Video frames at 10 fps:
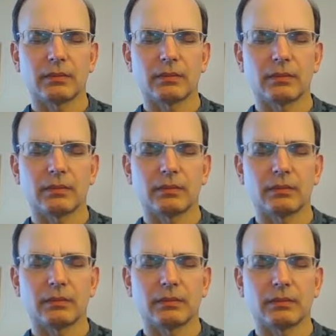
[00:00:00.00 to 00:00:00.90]

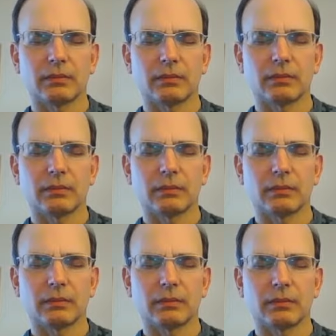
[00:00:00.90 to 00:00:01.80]

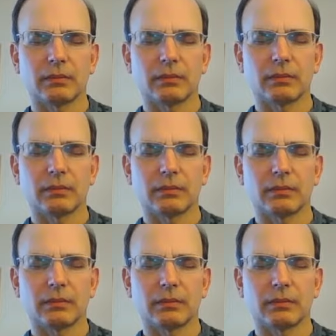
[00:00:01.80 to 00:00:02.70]

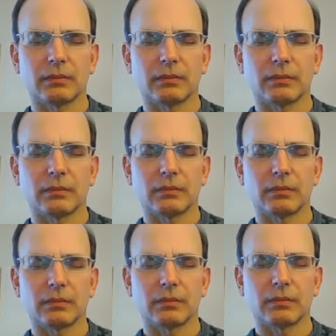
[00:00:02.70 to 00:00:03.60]

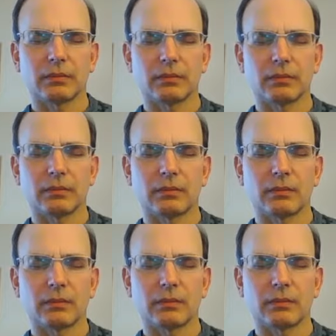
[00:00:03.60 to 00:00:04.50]

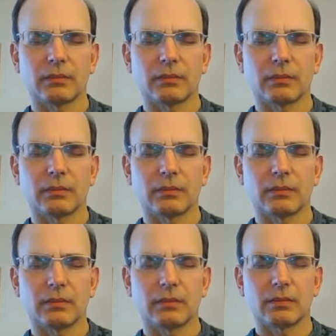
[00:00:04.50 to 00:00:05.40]
[no speech]